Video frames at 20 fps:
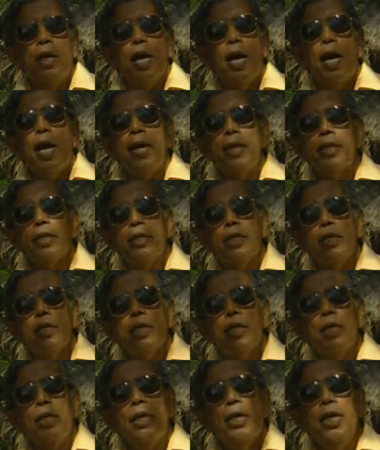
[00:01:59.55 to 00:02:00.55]
and
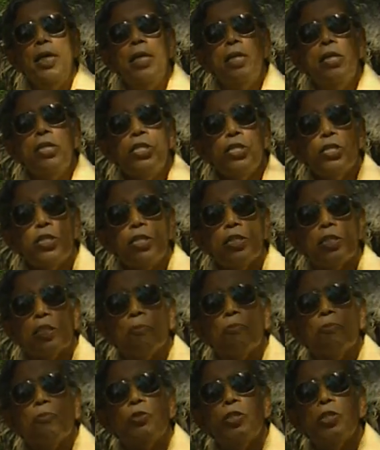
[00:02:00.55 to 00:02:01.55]
a
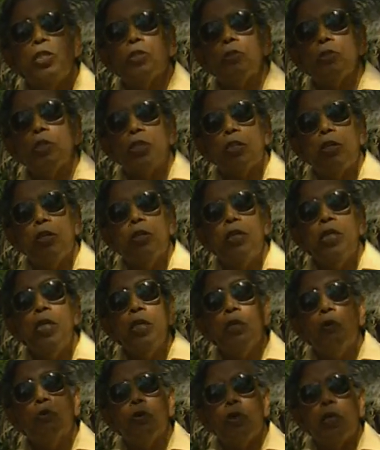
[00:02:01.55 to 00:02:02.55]
lyricism which was
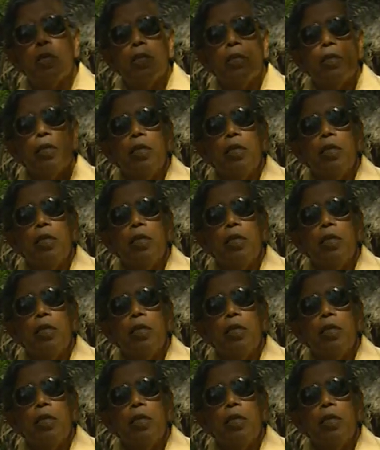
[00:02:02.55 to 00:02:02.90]
unequal